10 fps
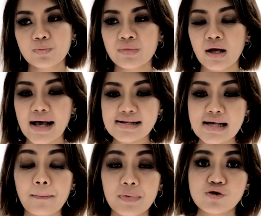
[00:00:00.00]

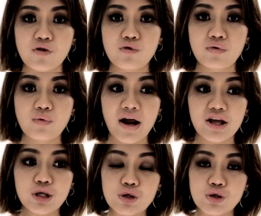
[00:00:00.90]
examples of where
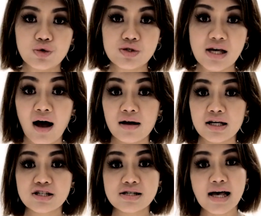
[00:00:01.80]
you should use hard
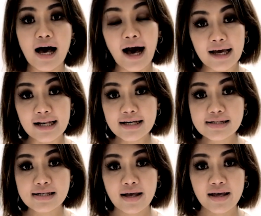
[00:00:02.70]
edges are
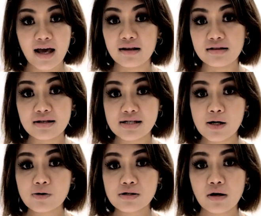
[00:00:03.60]
highlights and
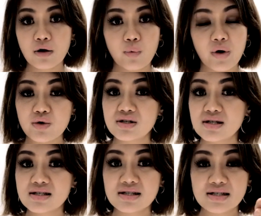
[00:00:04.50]
details, where you
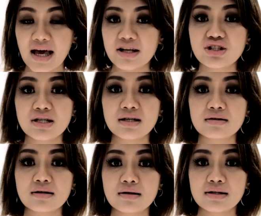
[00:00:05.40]
just sketch
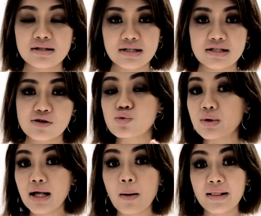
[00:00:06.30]
in the details
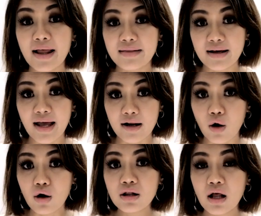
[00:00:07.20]
without blending at
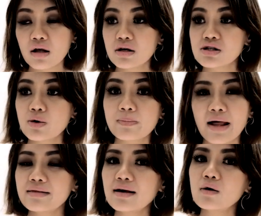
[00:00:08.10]
all. So
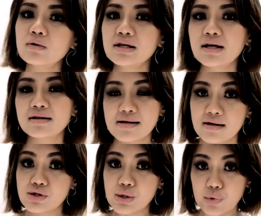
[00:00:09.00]
blending only can take
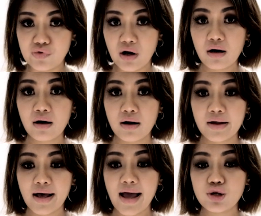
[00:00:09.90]
you so far,
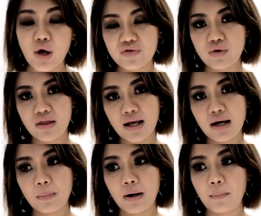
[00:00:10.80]
and you have to think
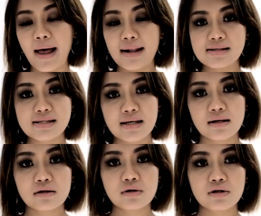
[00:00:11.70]
about
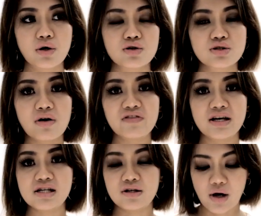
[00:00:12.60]
balancing your soft
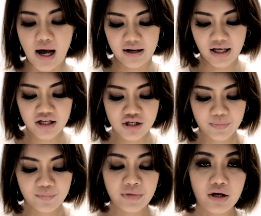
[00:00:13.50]
edge and your hard edge.
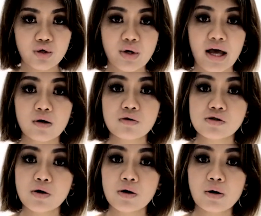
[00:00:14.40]
You can
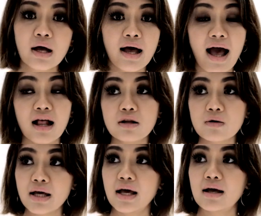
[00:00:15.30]
also
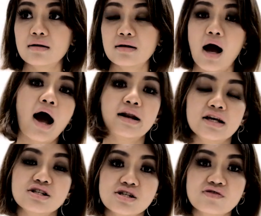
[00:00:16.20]
allocate the hard
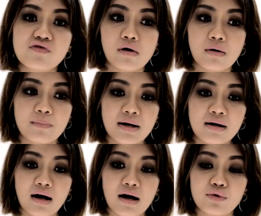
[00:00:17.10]
edges for
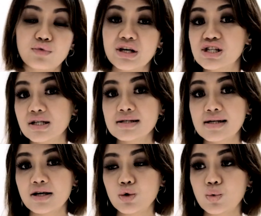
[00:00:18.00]
regions
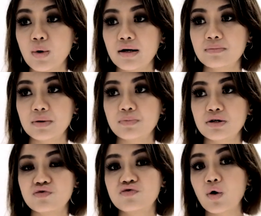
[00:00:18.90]
that you want people
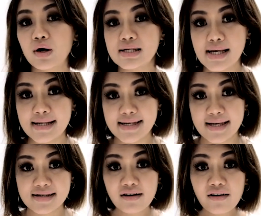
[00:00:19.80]
to focus their
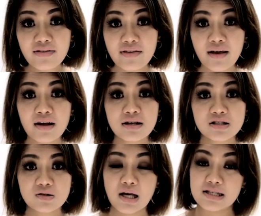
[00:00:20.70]
attention on.
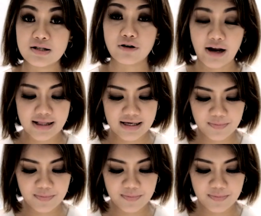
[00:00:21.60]
So that is a great tip.